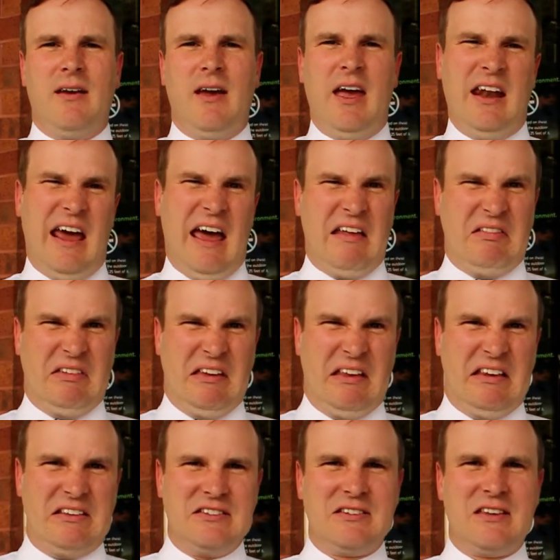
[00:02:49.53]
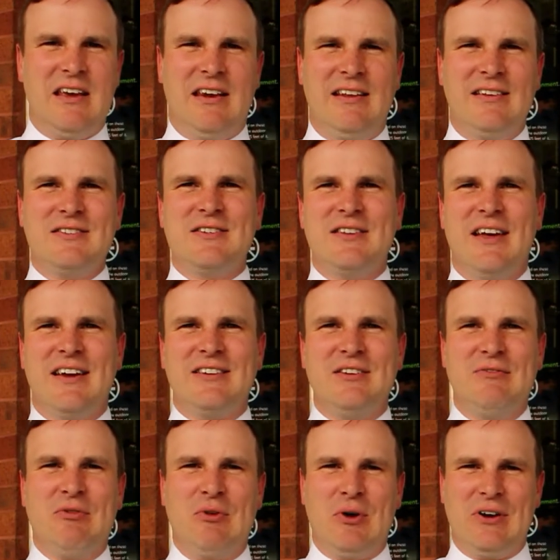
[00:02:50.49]
an athlete is getting
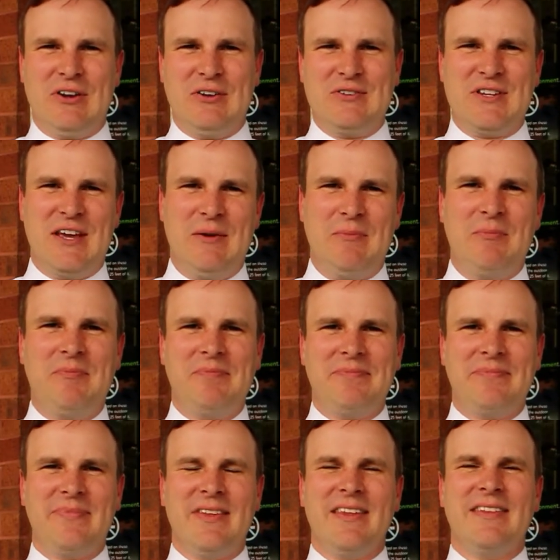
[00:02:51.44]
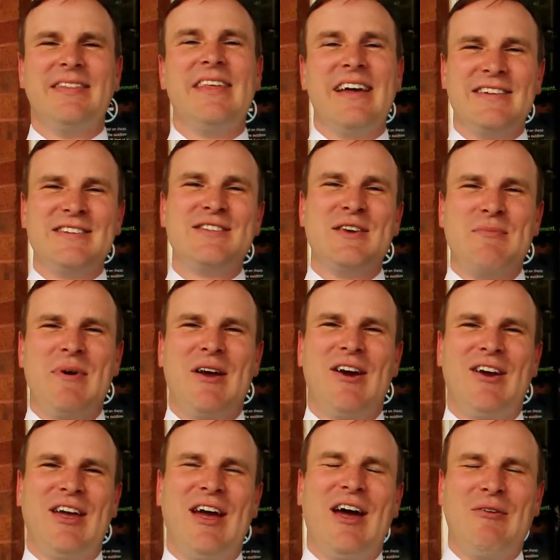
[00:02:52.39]
selected for a new team. That's the
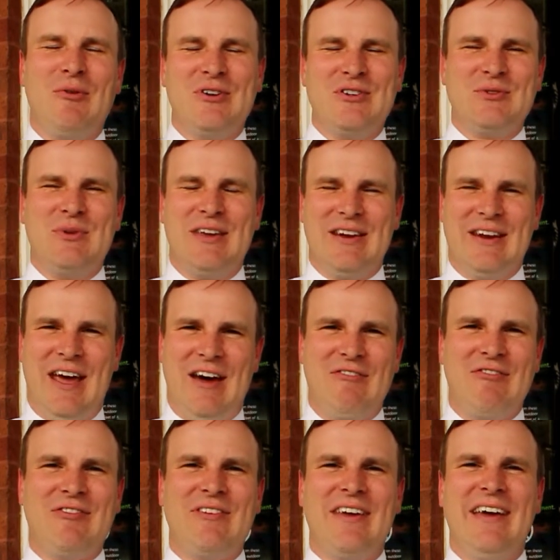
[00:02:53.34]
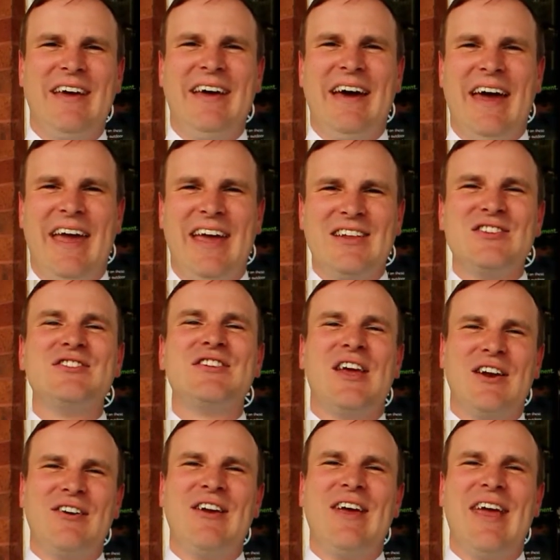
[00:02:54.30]
America I wish we could have. And
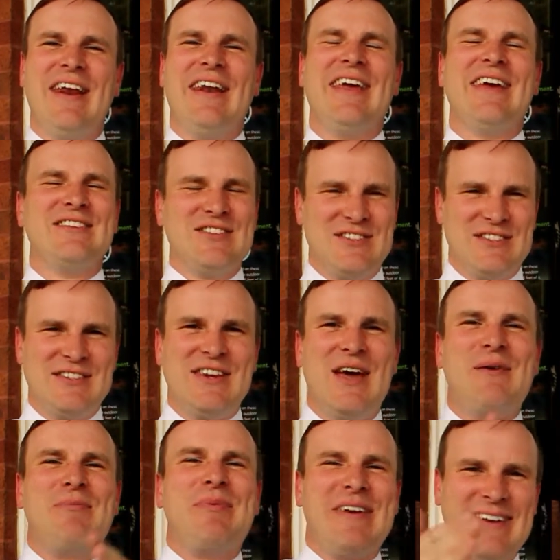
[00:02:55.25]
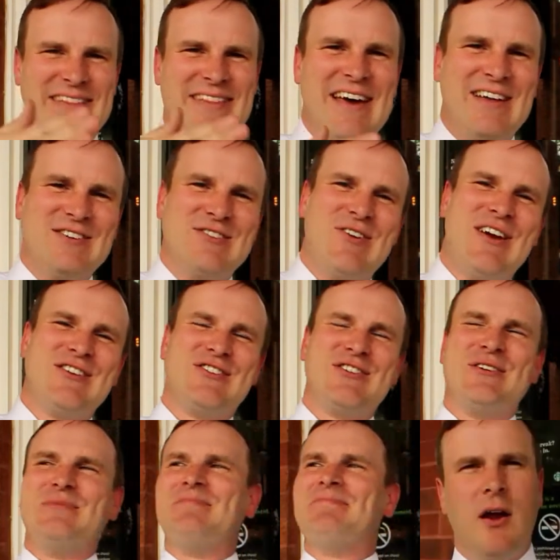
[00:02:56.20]
Standard 8 is a step in that
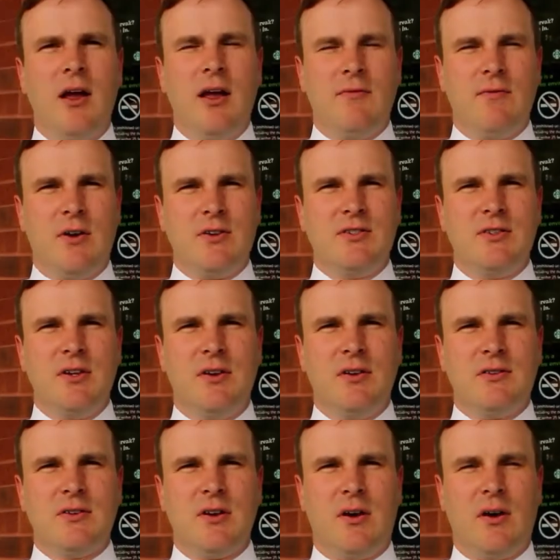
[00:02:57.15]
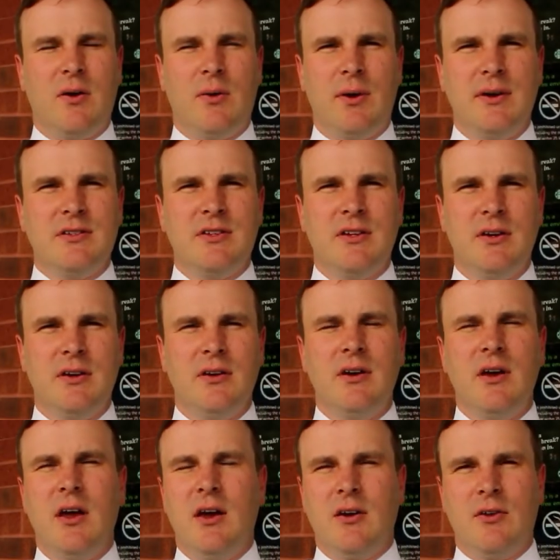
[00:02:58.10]
direction. If our students are going to
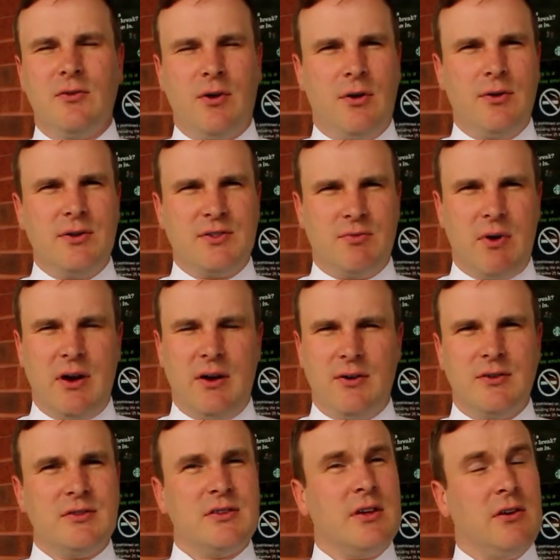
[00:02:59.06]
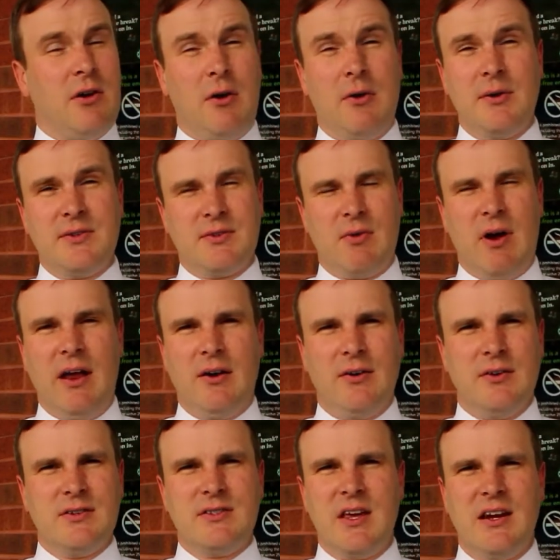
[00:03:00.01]
grow as readers and grow as
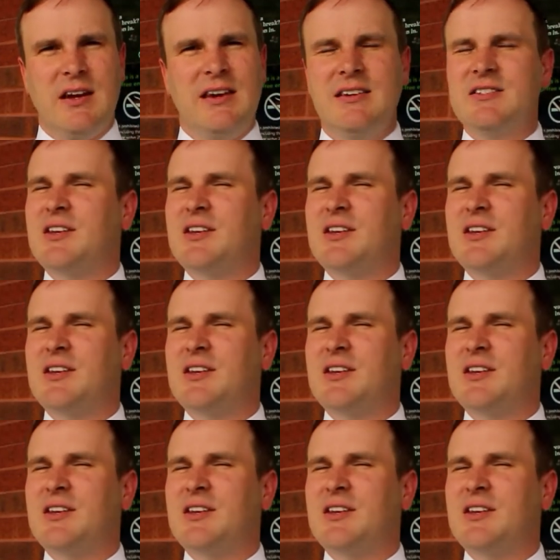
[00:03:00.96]
writers, they need